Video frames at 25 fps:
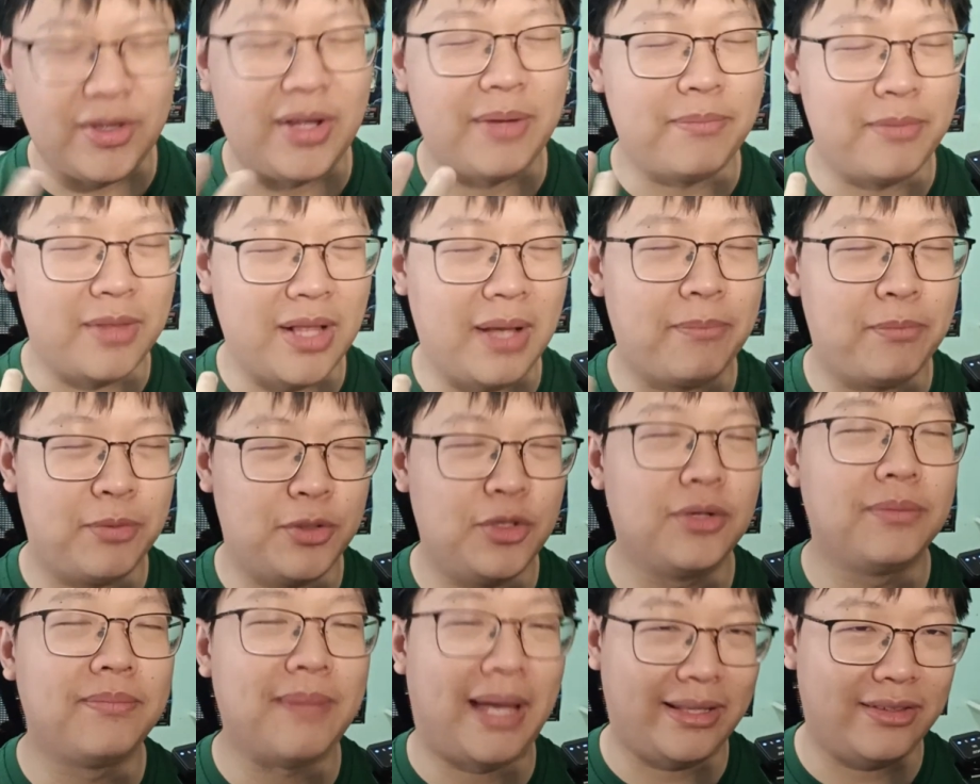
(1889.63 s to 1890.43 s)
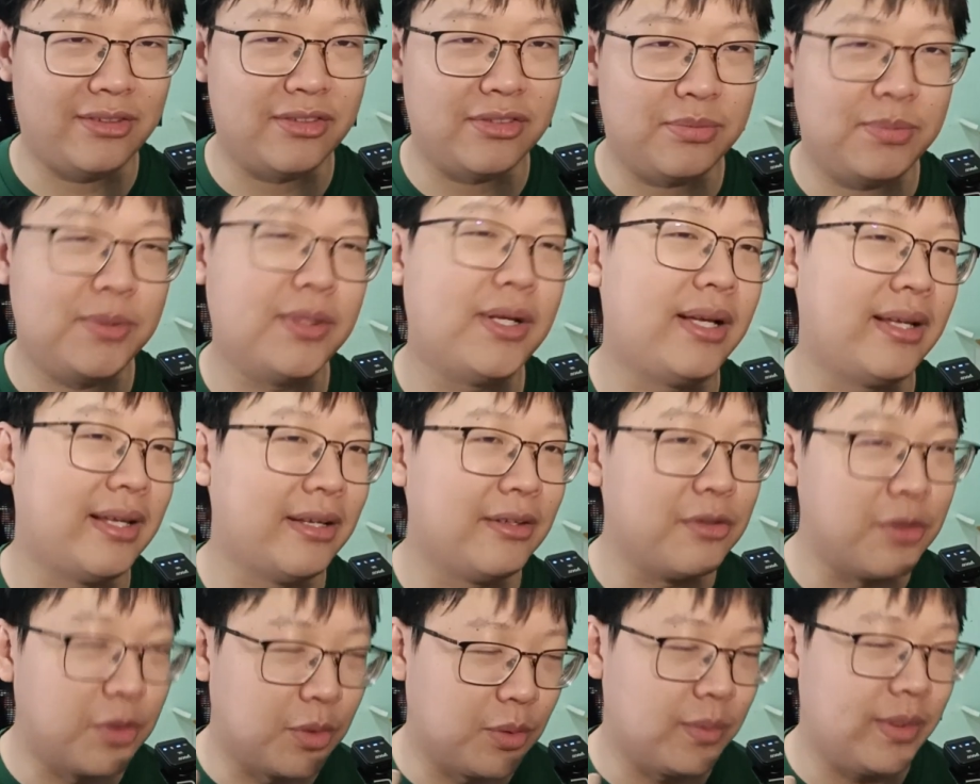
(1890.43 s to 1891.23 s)
like pure Magnus build I
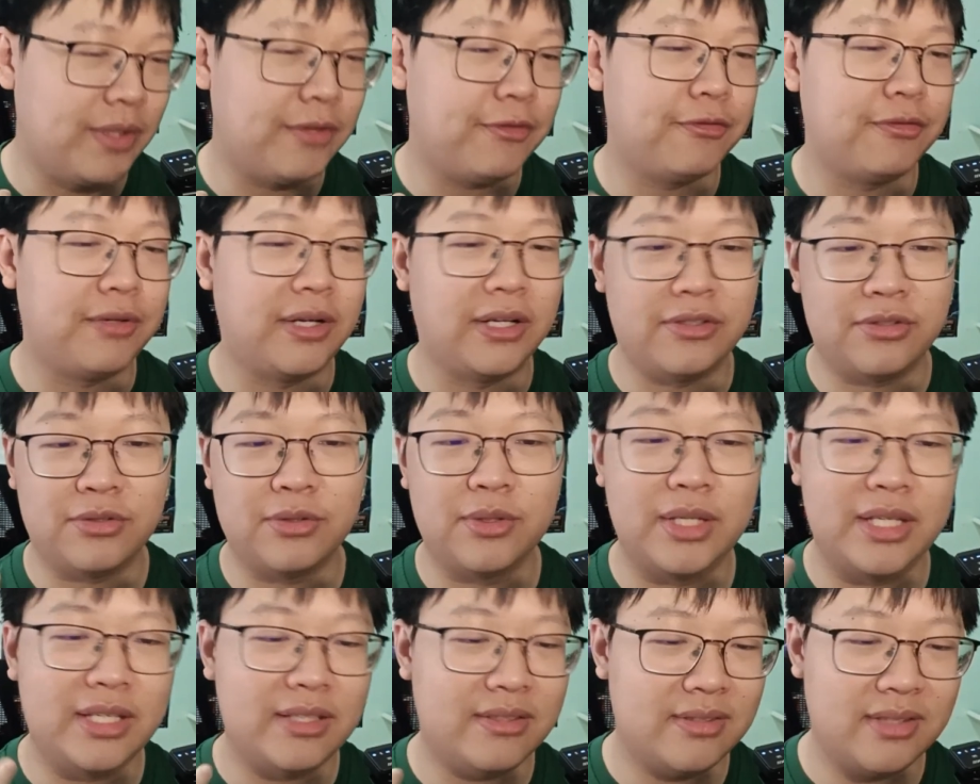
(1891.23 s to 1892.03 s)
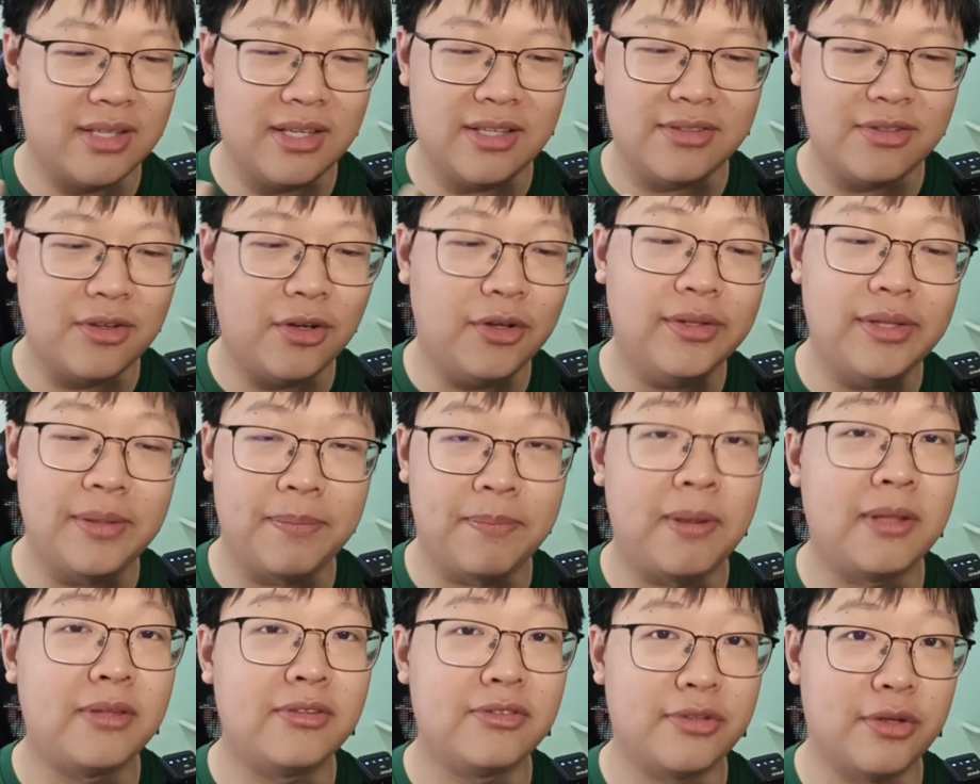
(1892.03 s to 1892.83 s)
can go with, right? So it's all
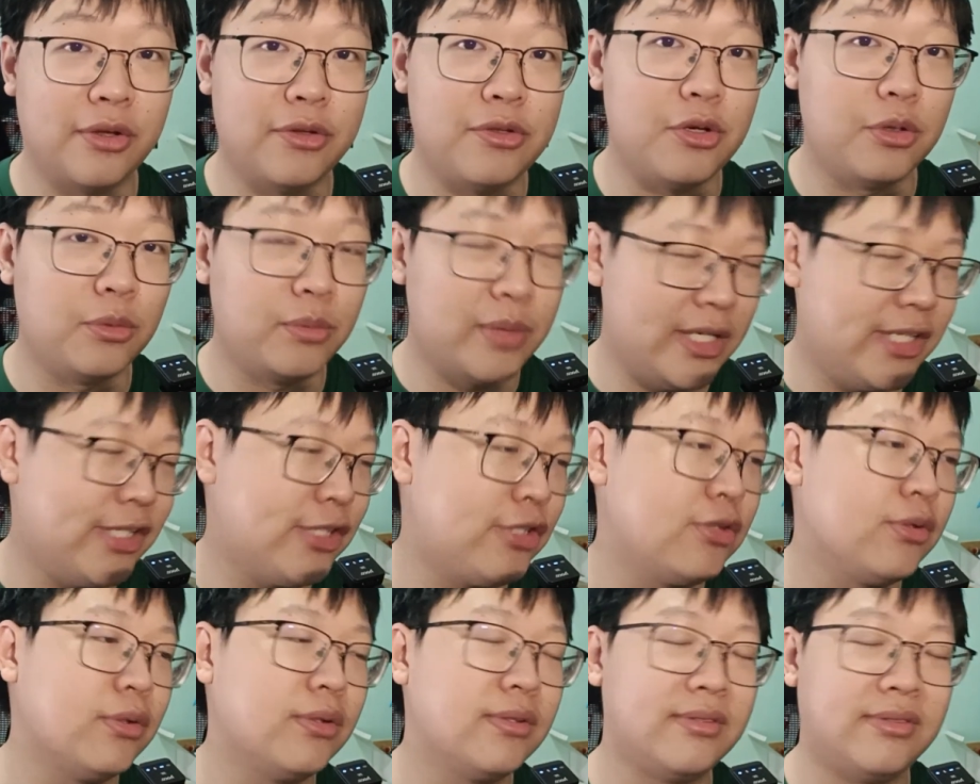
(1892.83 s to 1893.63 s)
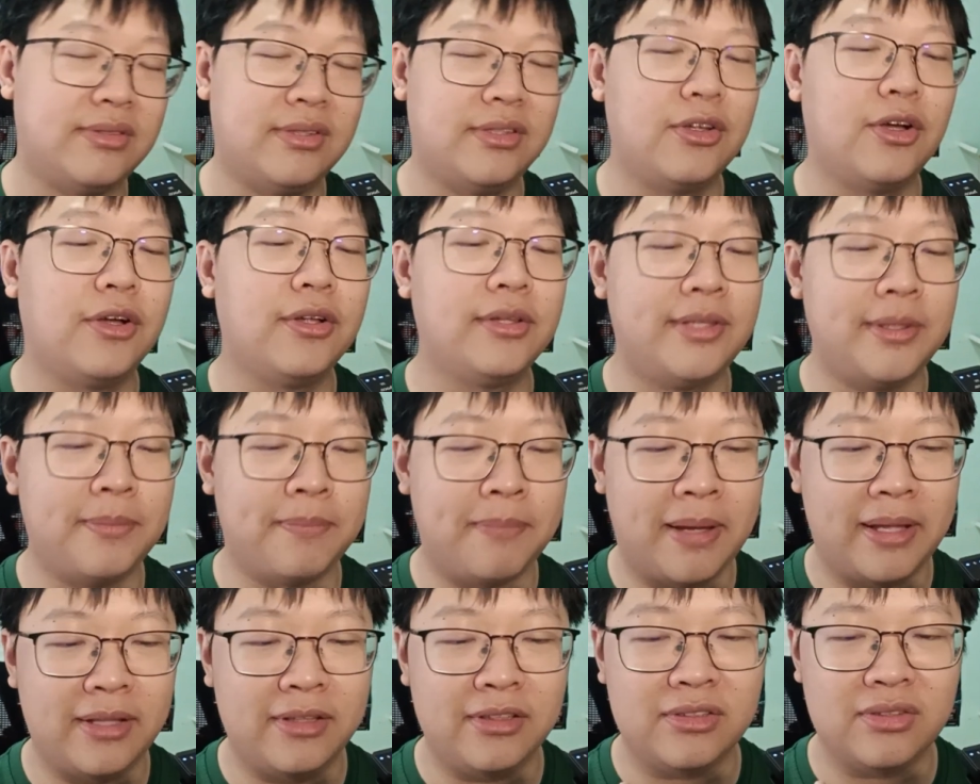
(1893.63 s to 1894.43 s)
depends on your ratios. It all
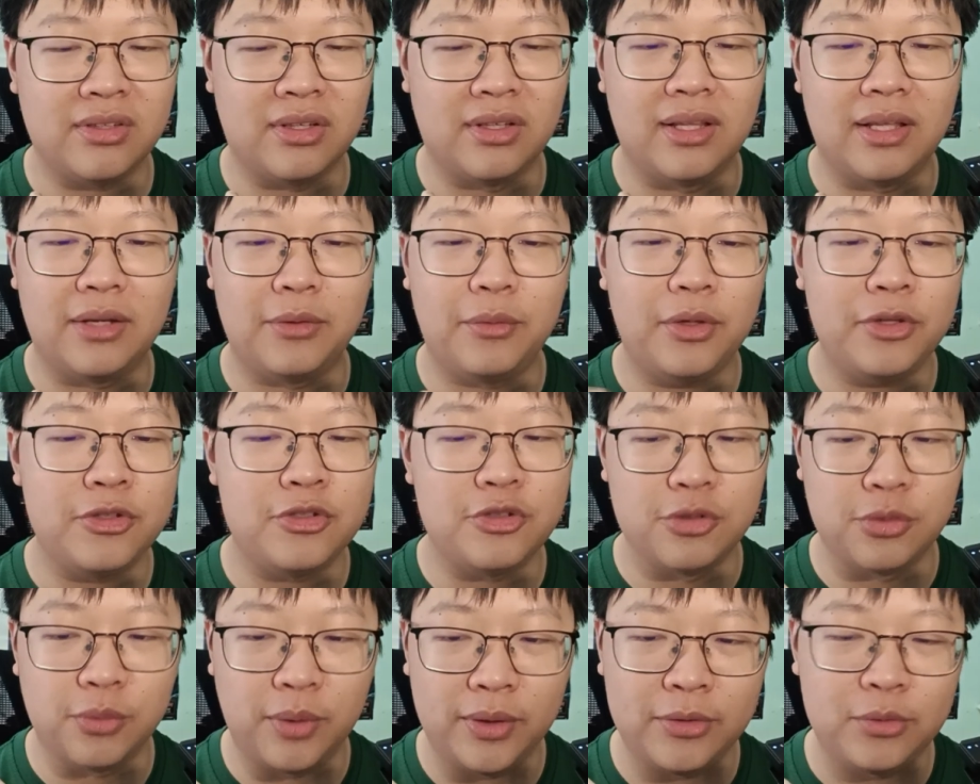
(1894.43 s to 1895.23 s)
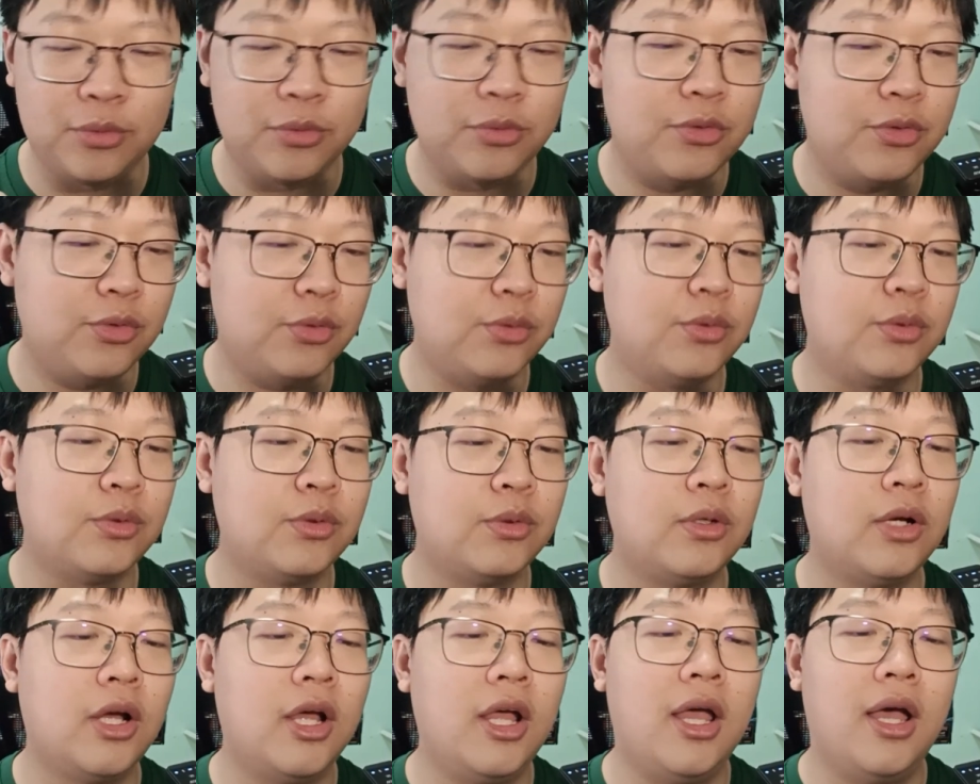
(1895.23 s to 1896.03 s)
depends on like what you want to
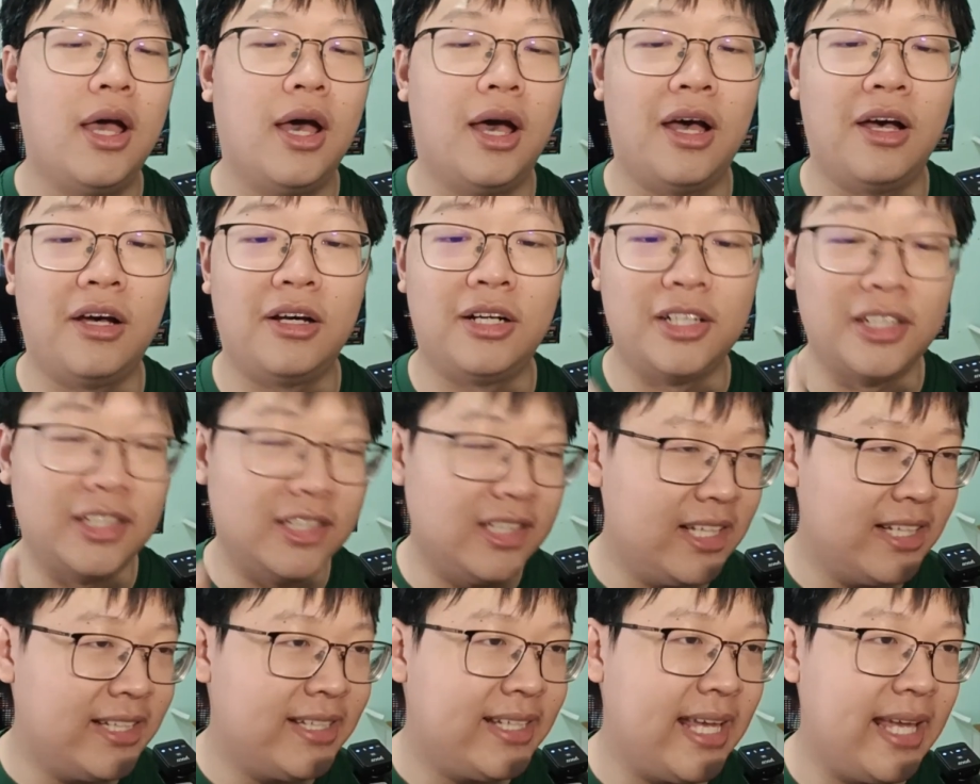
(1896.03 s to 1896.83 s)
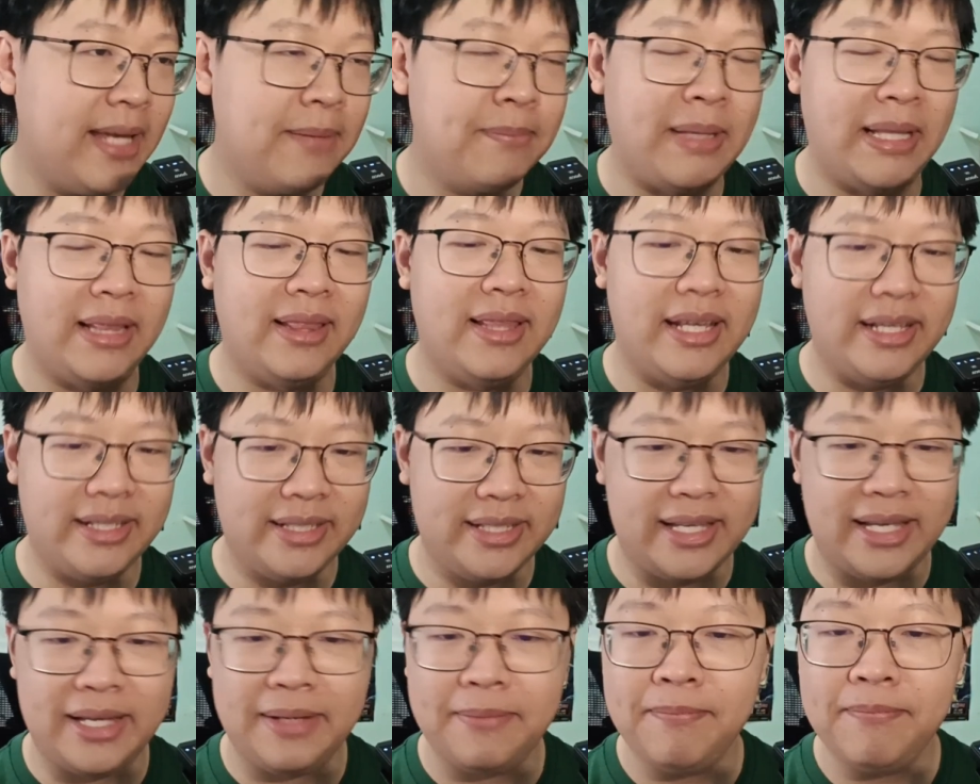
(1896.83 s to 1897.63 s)
do, early game and late
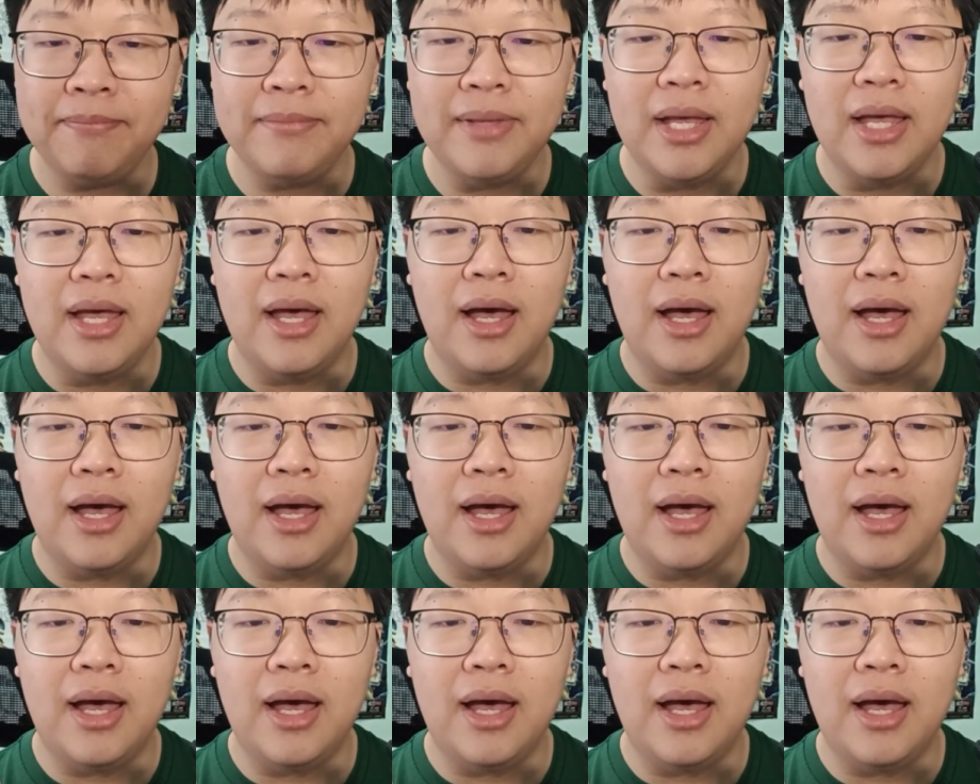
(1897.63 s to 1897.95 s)
game.